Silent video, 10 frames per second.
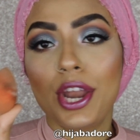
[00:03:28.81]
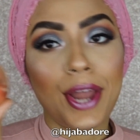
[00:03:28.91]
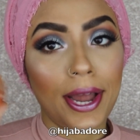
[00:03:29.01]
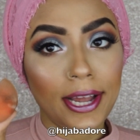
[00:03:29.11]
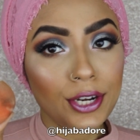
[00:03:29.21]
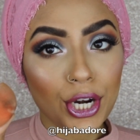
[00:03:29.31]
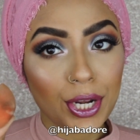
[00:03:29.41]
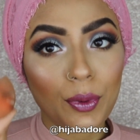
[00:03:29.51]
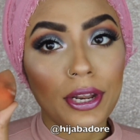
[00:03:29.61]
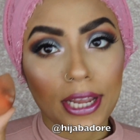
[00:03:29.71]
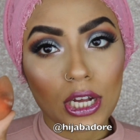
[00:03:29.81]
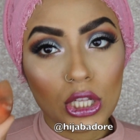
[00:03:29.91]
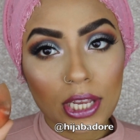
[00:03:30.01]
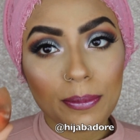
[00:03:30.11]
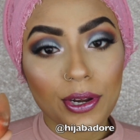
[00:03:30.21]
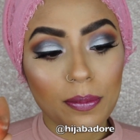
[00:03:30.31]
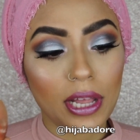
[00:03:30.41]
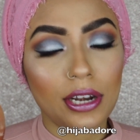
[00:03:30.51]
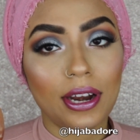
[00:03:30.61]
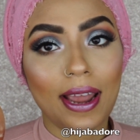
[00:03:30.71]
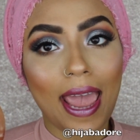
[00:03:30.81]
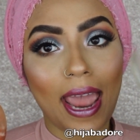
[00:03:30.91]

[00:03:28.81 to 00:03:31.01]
not a dirty one, like a clean beauty blender,